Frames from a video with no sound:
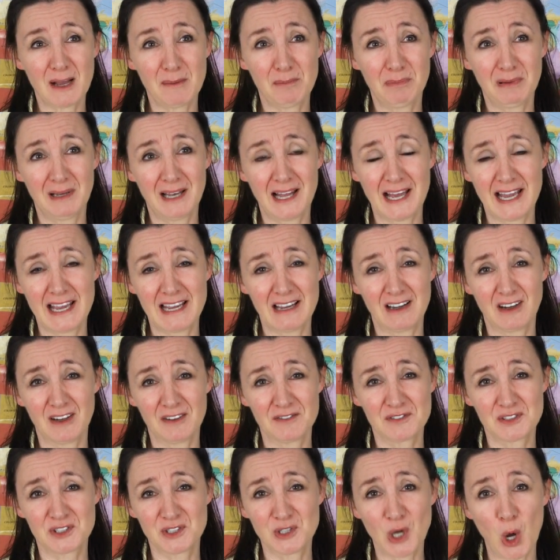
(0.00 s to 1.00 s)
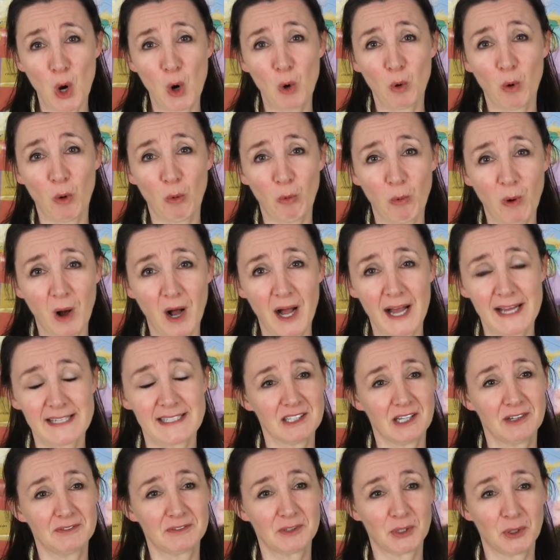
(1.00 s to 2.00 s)
a play of Snow White.
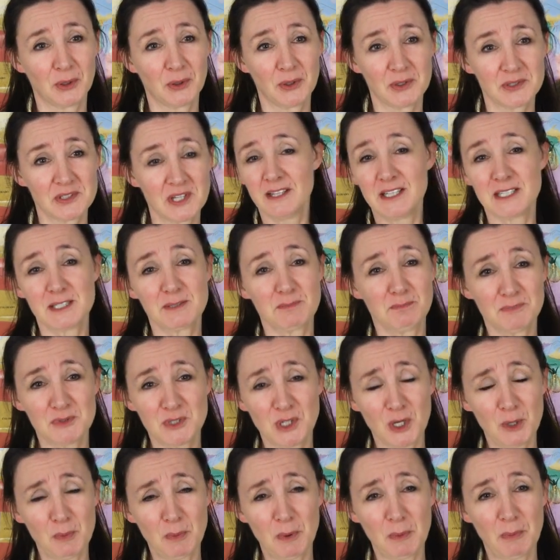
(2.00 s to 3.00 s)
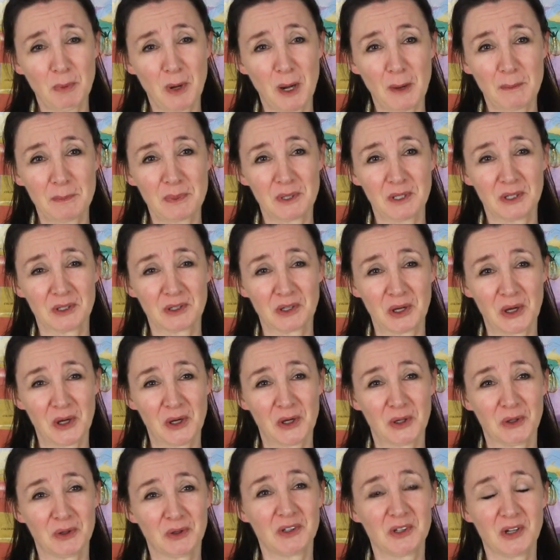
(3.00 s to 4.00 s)
Of course, this super popular
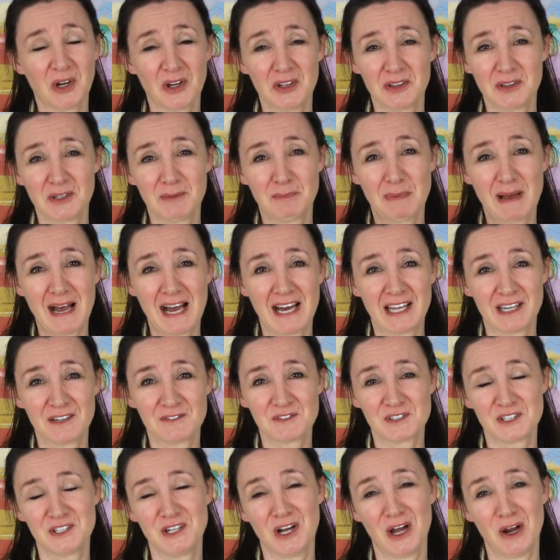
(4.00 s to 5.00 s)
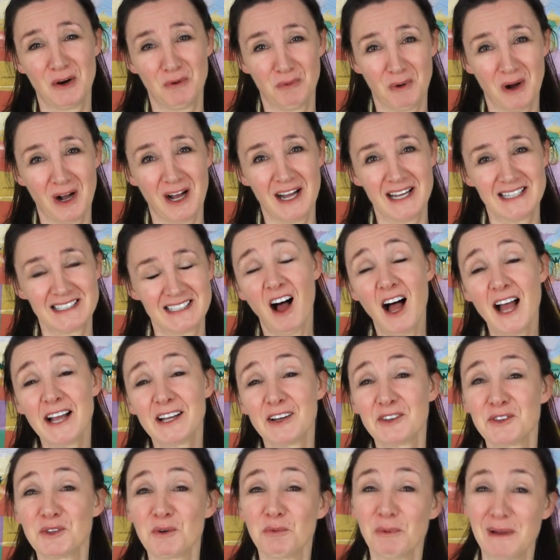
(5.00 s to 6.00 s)
girl got the part of Snow White. I
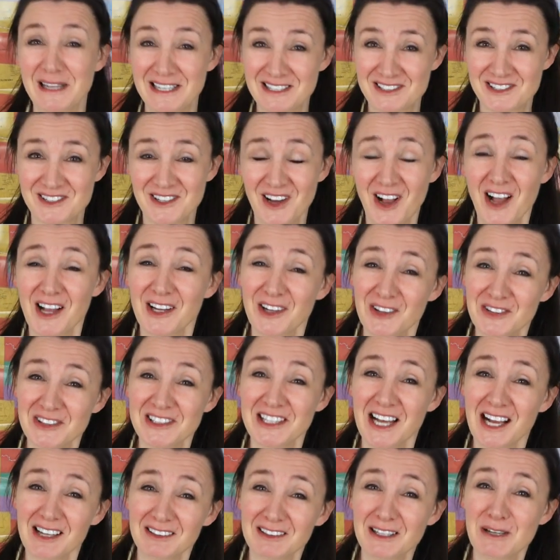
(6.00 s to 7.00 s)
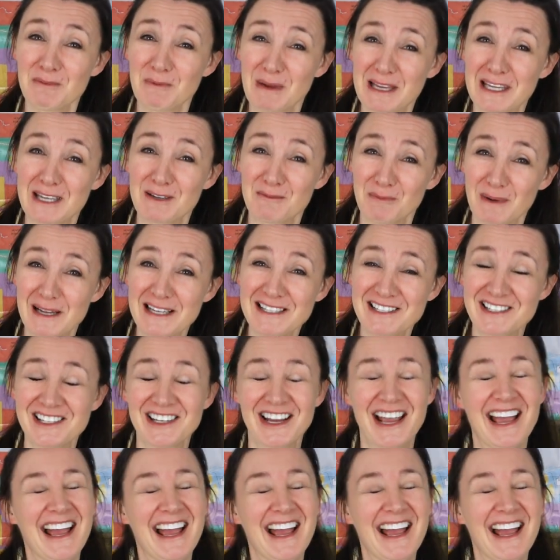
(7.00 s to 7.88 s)
got the witch. I got the ugly wicked witch.